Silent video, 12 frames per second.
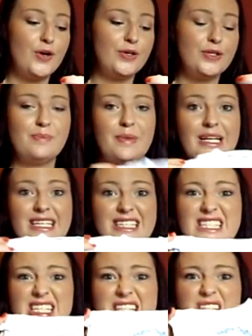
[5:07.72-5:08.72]
O's, but it's
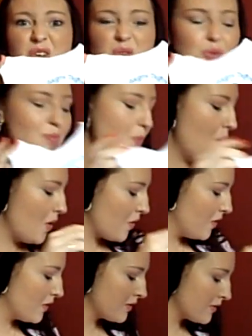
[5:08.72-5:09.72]
just so
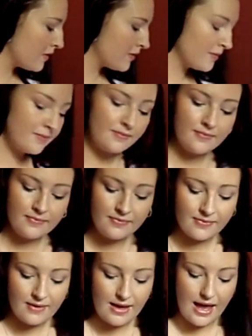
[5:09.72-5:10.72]
small.
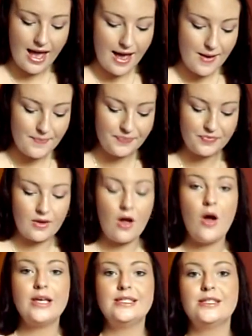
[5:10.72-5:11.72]
Um,
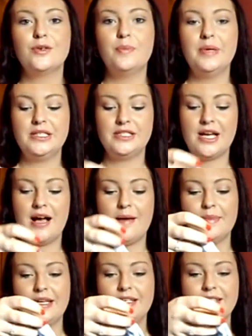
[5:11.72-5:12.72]
oh, his little
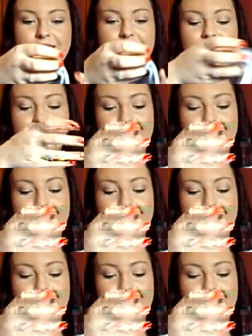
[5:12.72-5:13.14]
pajamas.